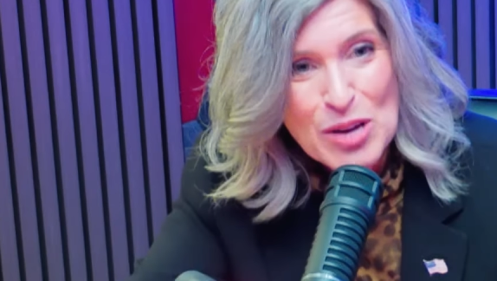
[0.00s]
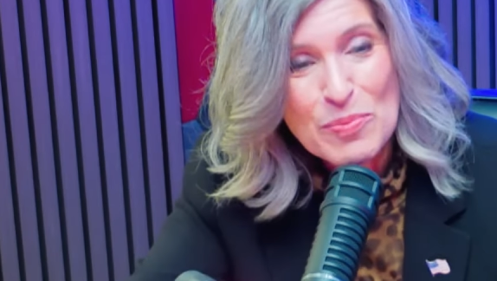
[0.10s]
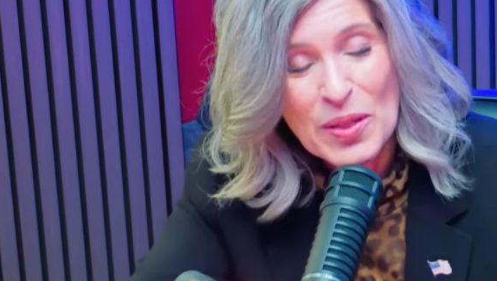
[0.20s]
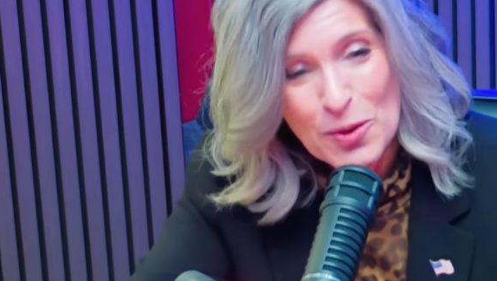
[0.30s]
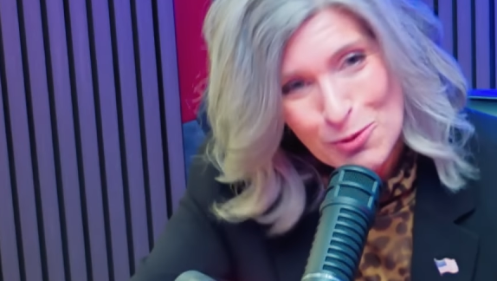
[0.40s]

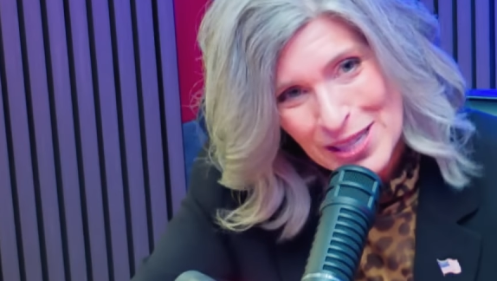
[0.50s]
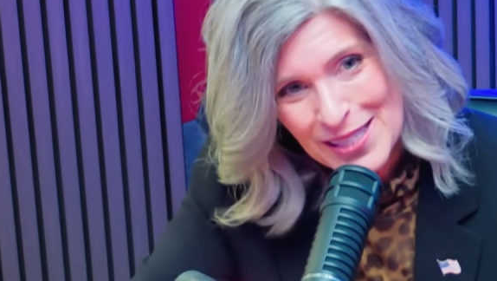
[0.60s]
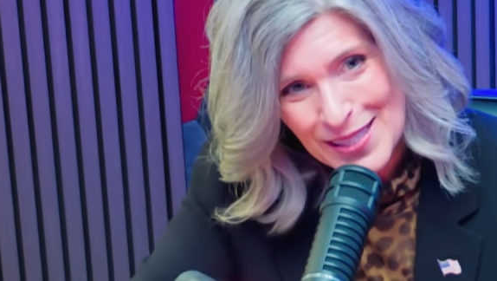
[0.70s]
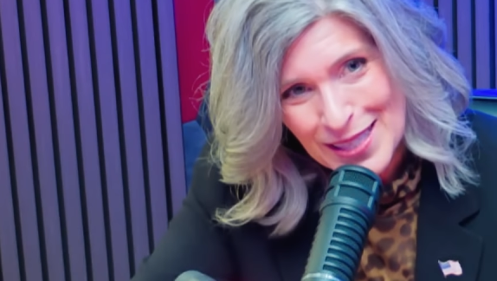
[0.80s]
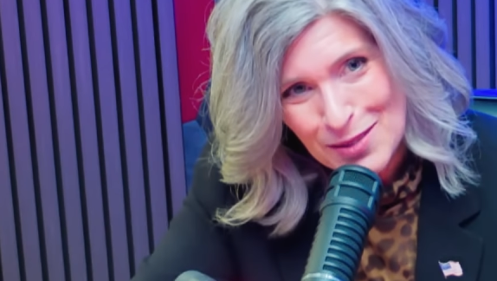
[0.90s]
But the
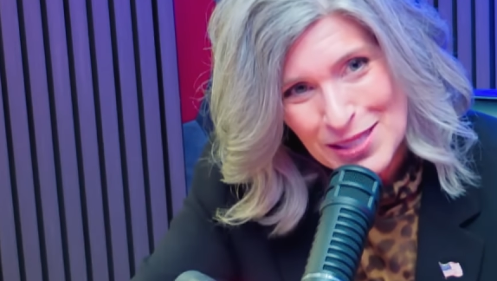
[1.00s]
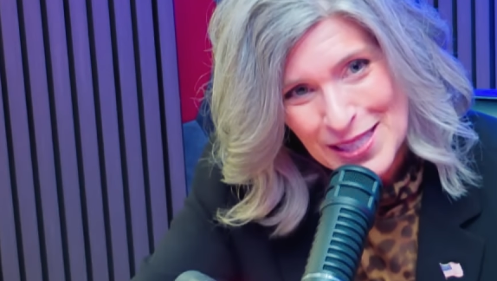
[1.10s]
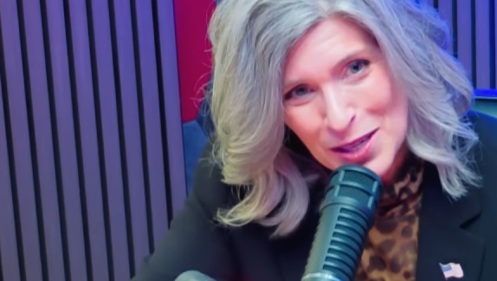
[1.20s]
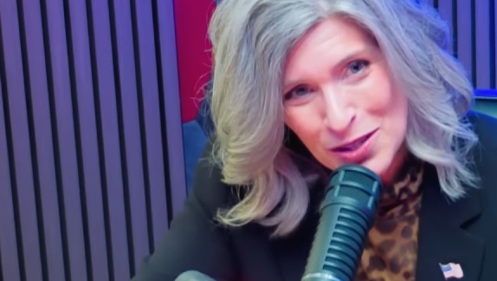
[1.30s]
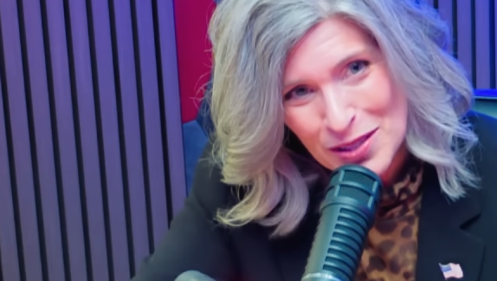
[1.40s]
reason he was
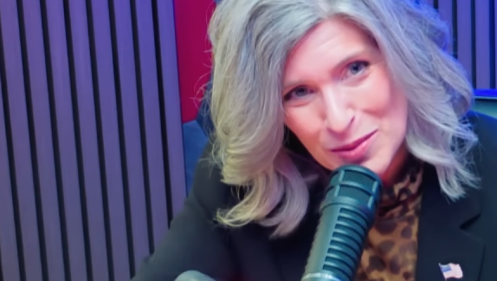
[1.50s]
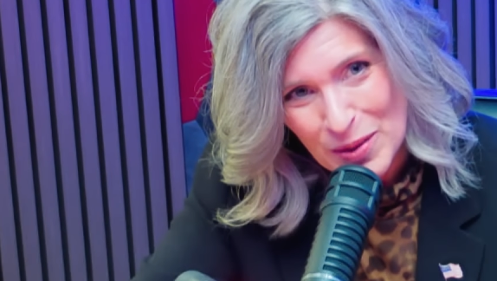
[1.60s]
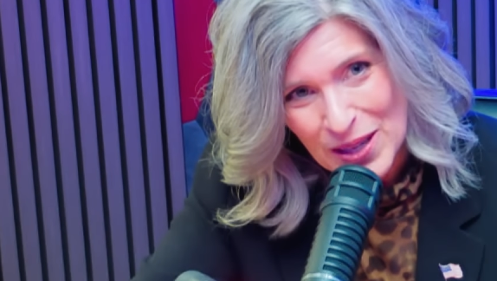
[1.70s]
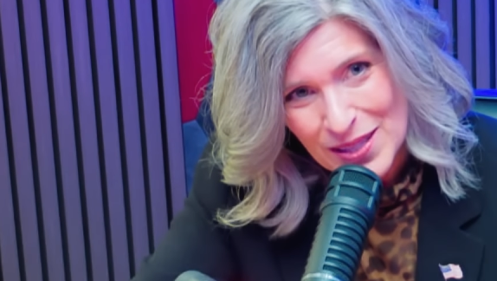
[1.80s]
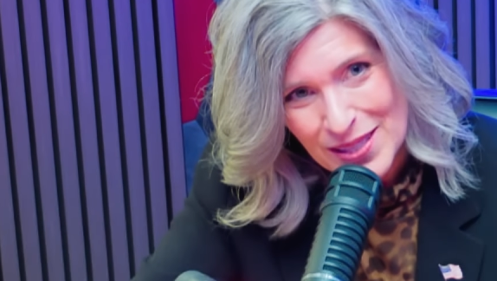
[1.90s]
here is
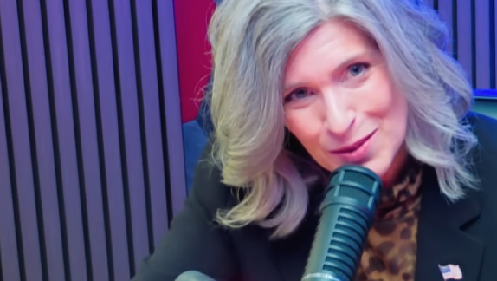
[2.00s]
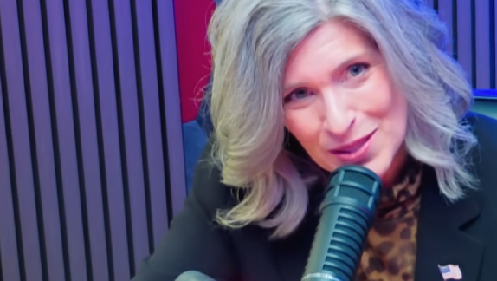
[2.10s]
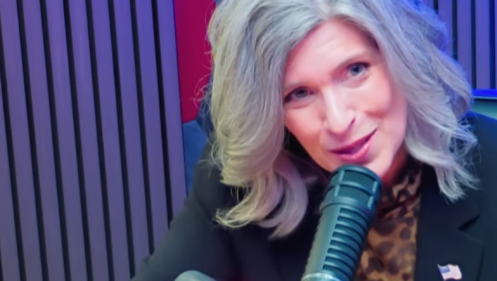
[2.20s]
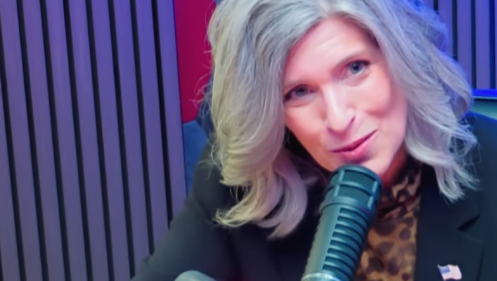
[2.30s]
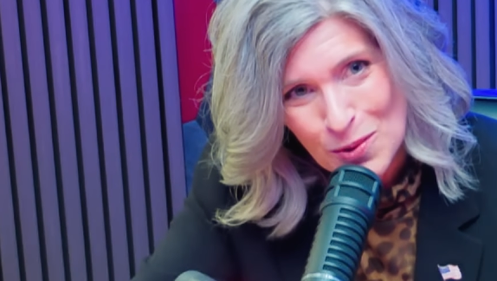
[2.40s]
because he
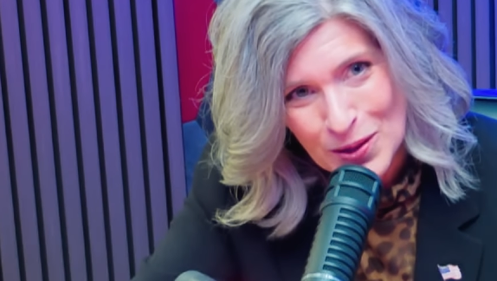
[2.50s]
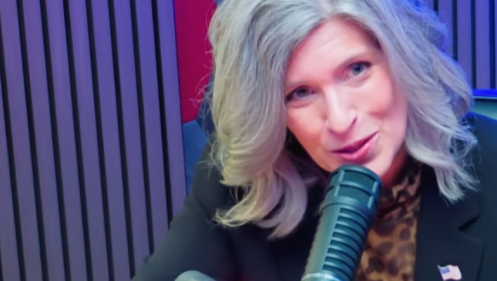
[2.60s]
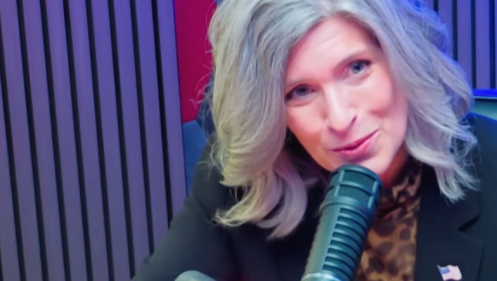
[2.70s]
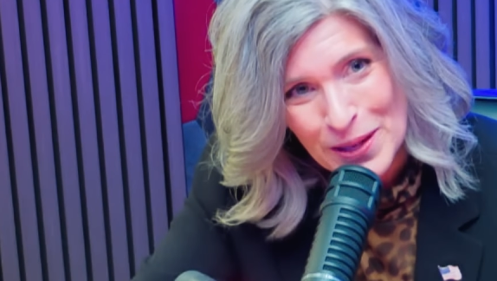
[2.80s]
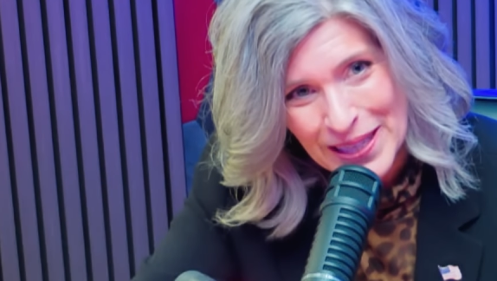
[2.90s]
was at
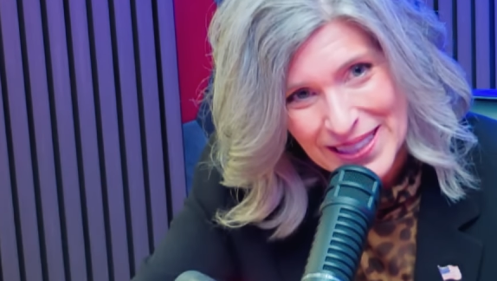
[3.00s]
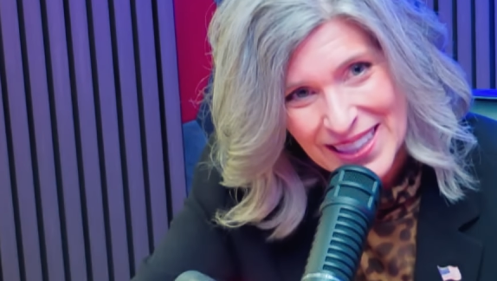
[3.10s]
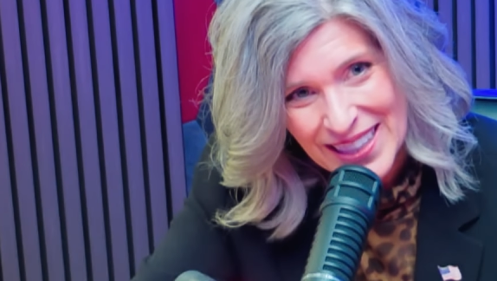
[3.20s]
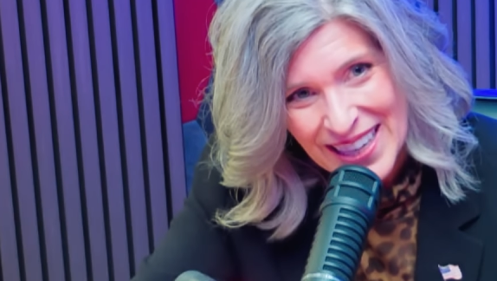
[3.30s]
Walter Reed.